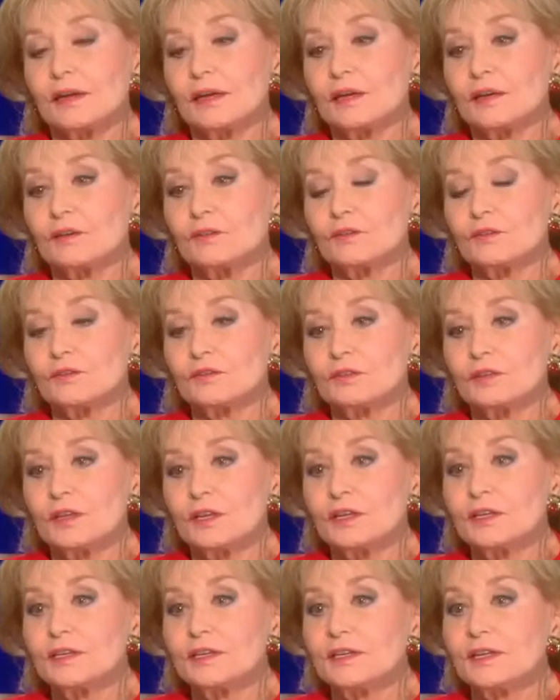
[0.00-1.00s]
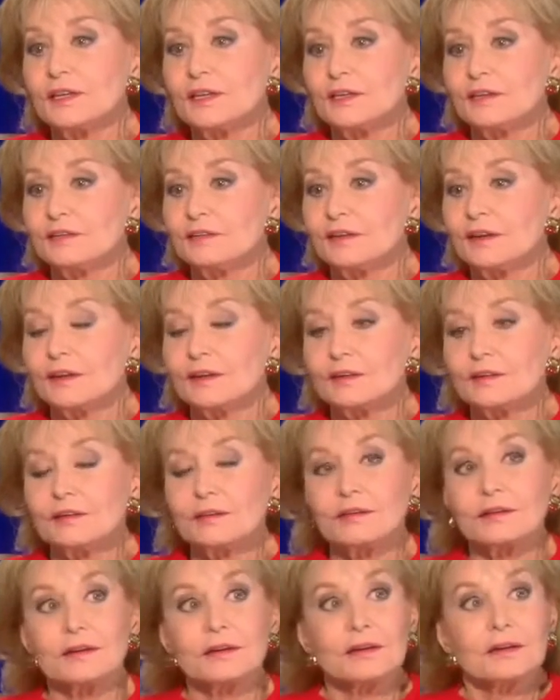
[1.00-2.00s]
have indeed done
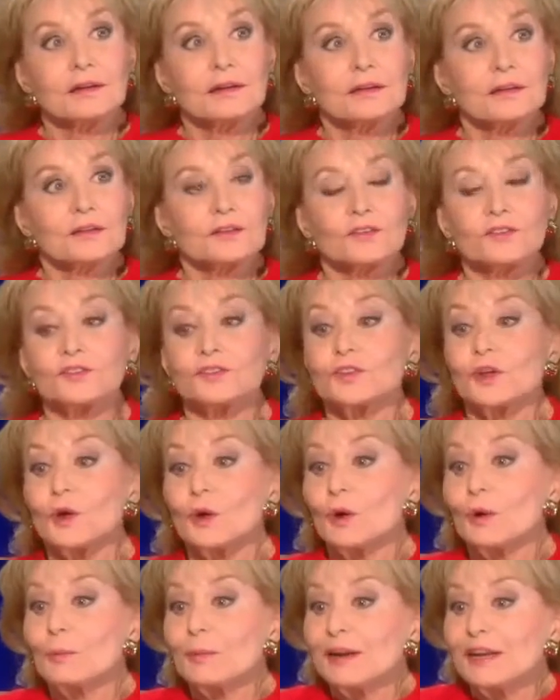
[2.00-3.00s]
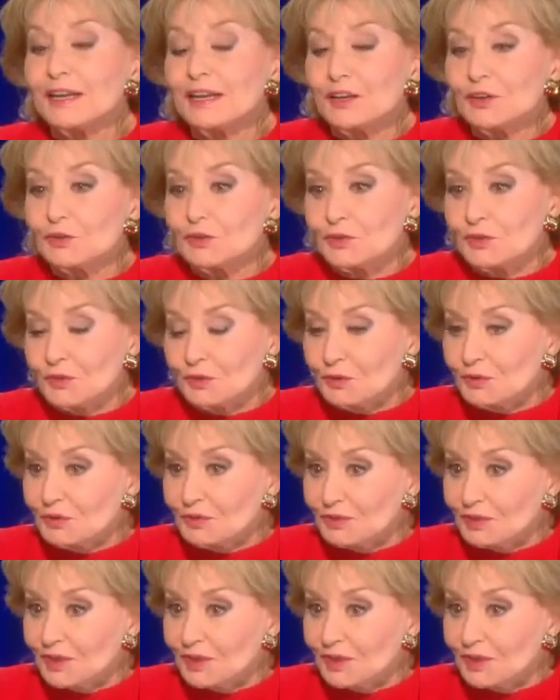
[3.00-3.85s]
so many interviews,